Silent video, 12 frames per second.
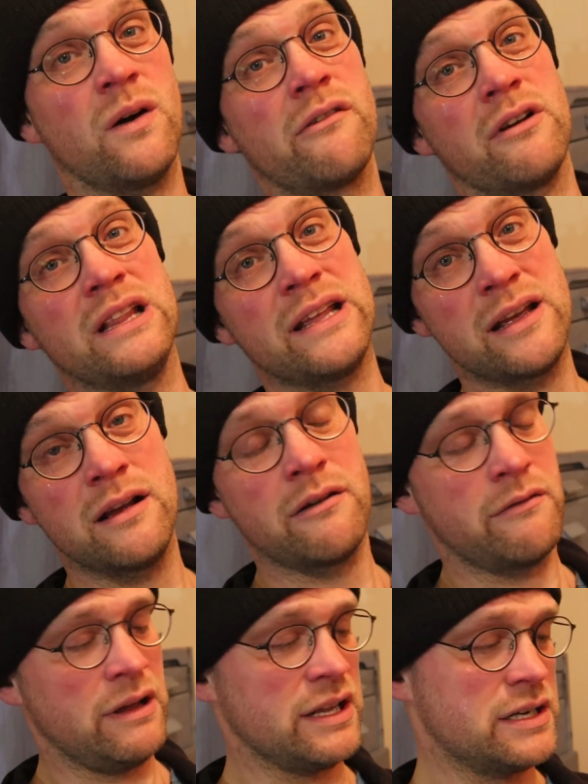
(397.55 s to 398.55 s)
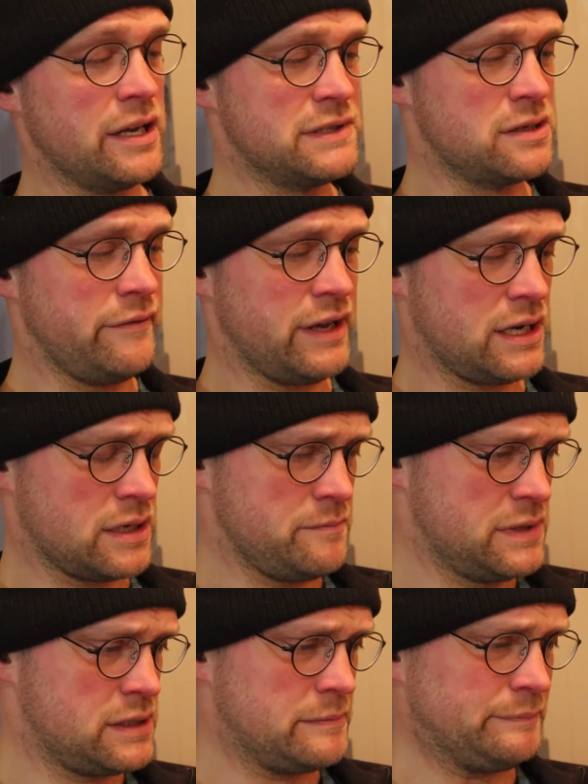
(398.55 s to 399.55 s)
or relatives to
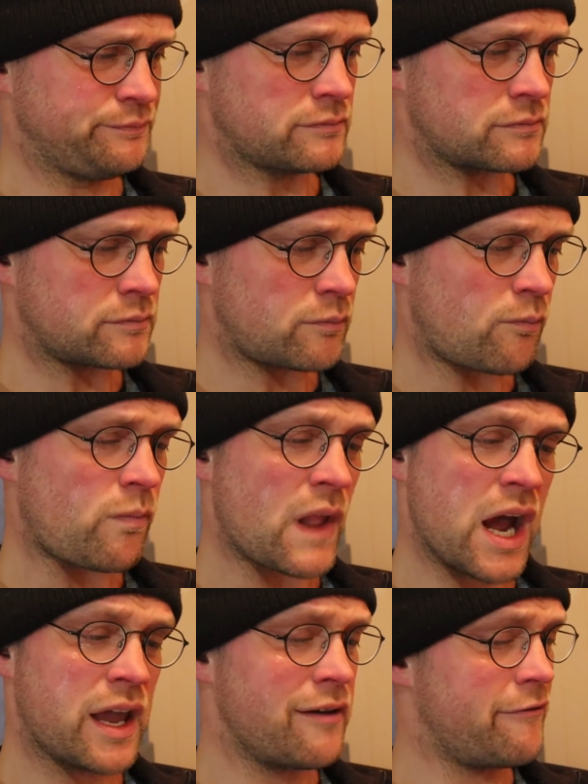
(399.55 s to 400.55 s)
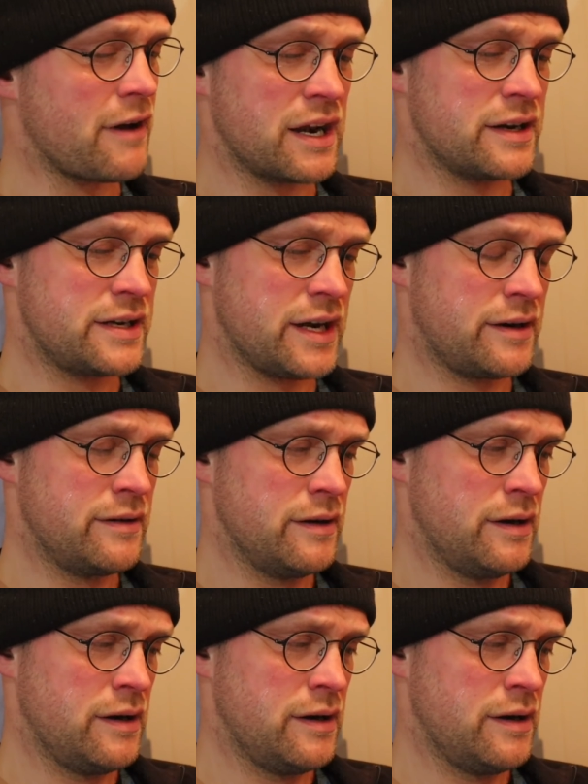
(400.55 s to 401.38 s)
victims. I can find it here.